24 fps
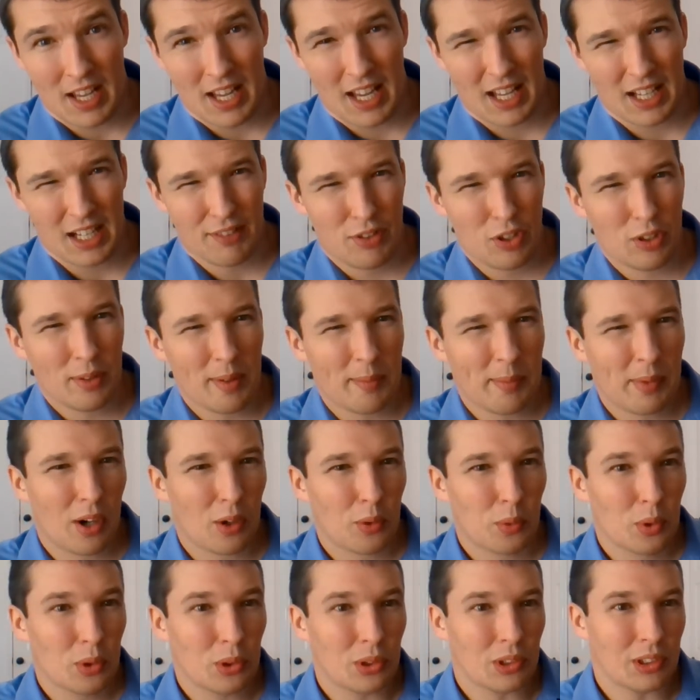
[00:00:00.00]
And if you remember
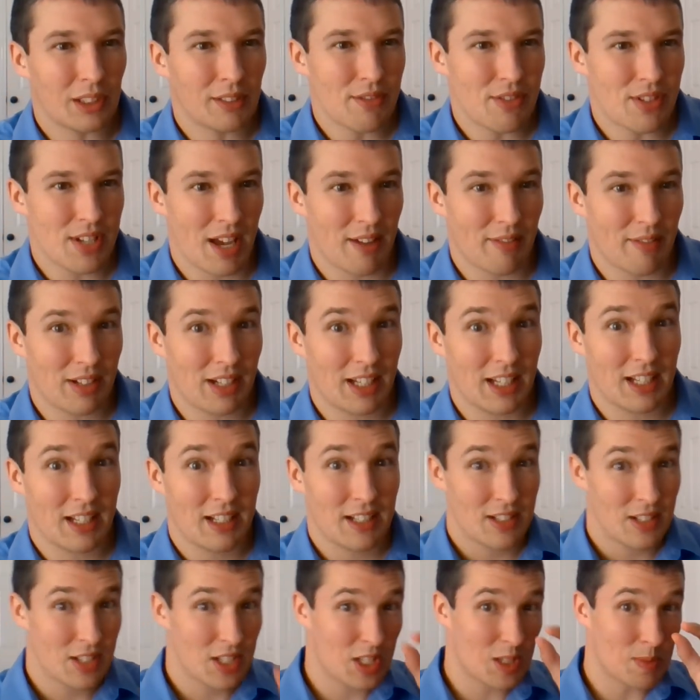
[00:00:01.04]
our rule of
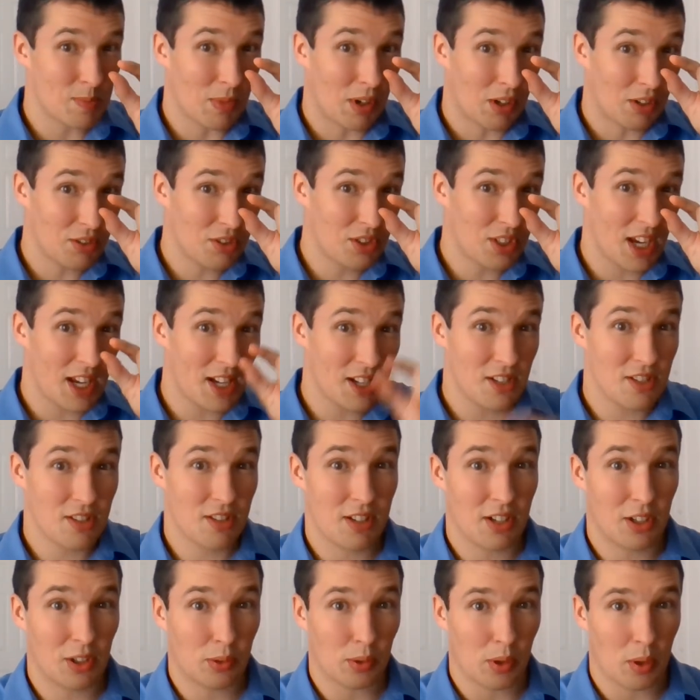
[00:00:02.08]
70, small
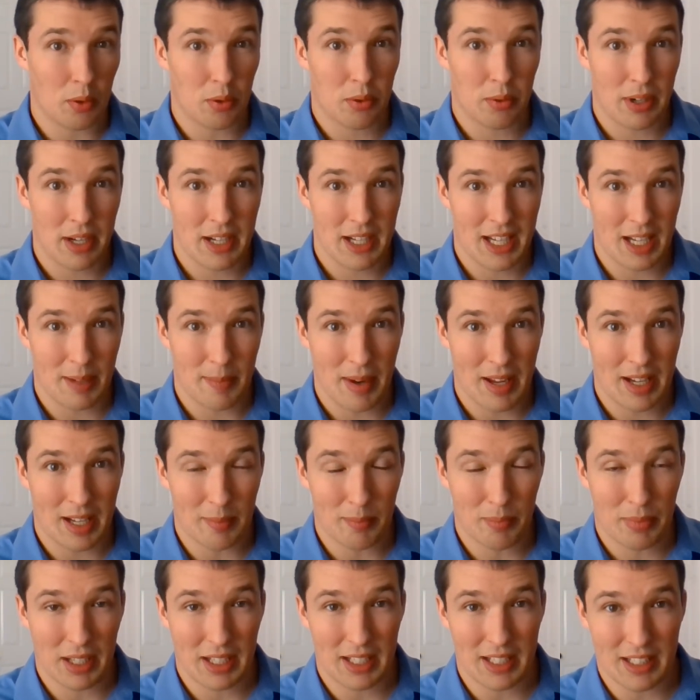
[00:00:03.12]
changes in a growth rate can make
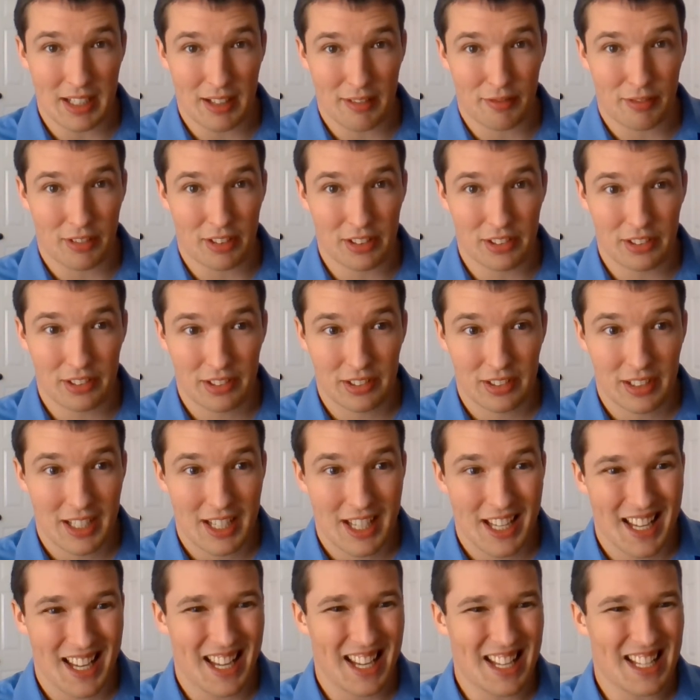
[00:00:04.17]
a big difference,
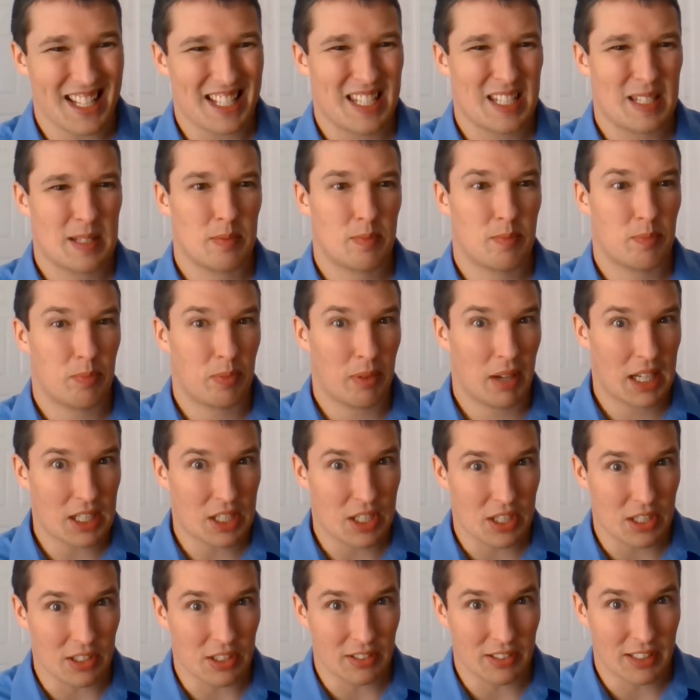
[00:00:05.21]

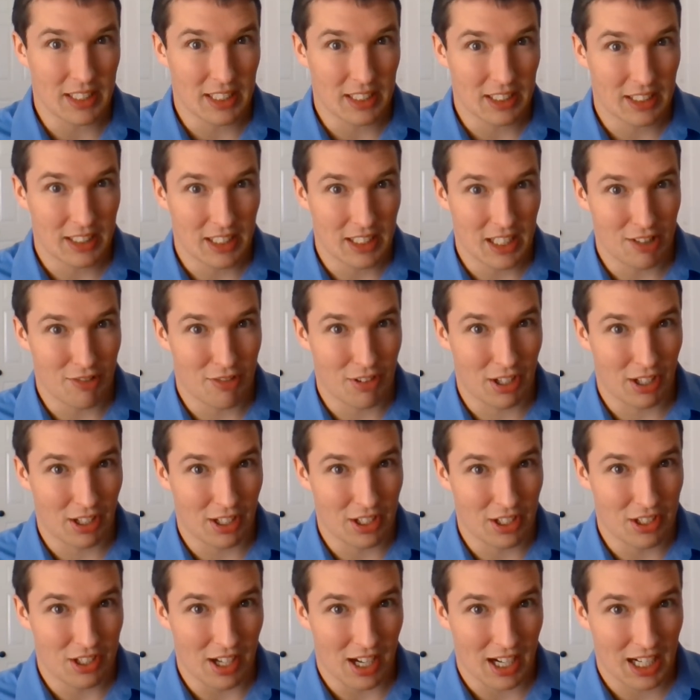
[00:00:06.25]
especially if you're
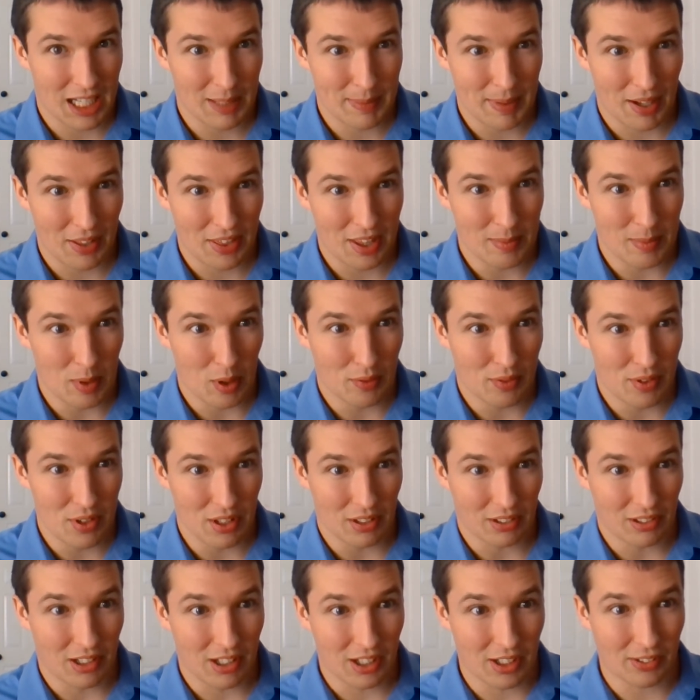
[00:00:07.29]
going to talk about them over
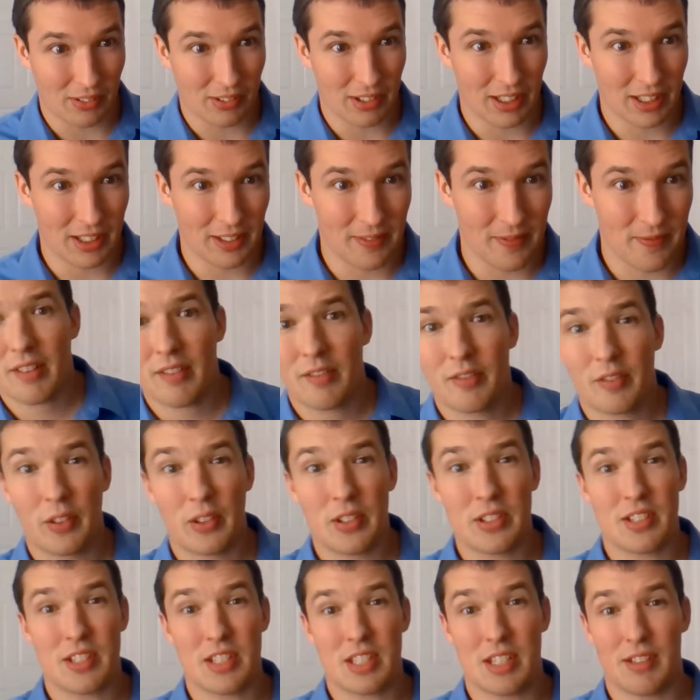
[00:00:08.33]
the long run.
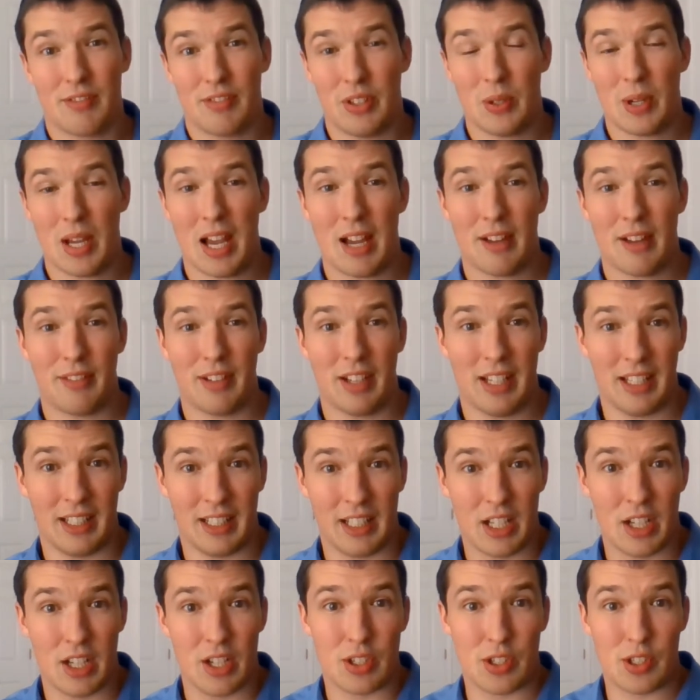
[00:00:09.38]
For instance, if you have
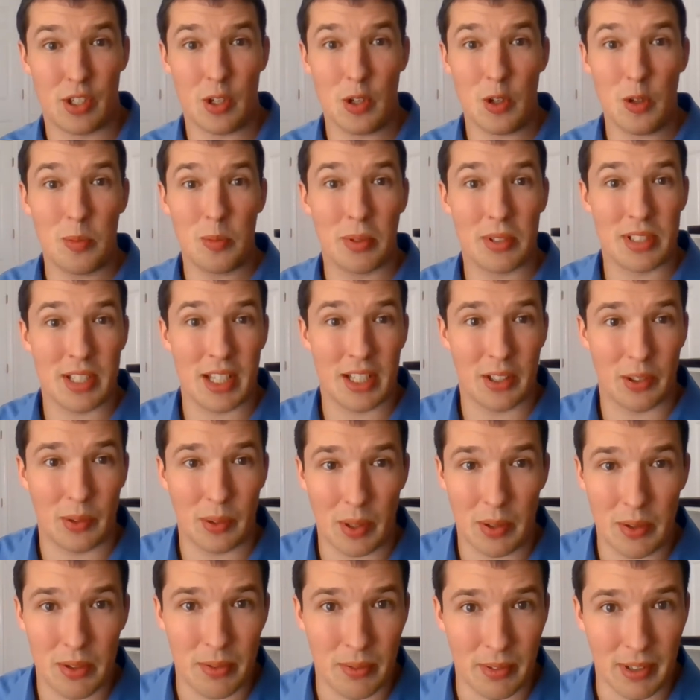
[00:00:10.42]
a 2%
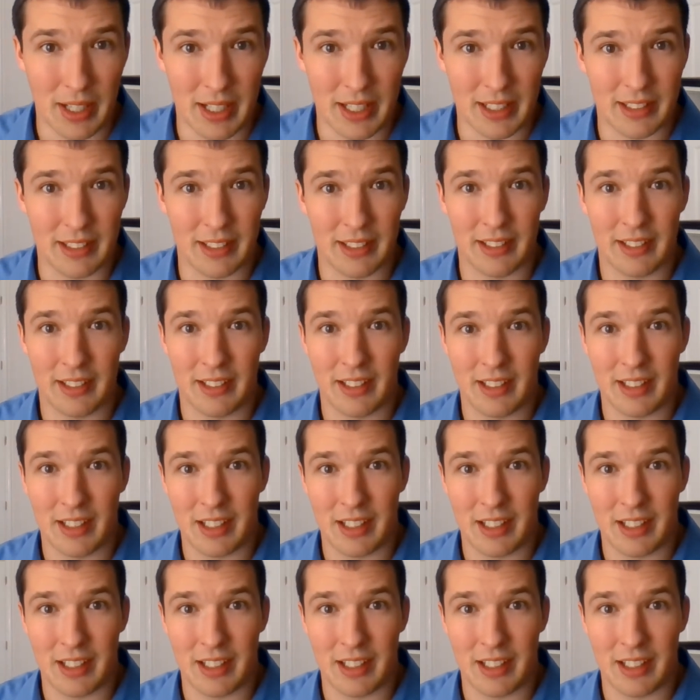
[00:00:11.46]
growth rate,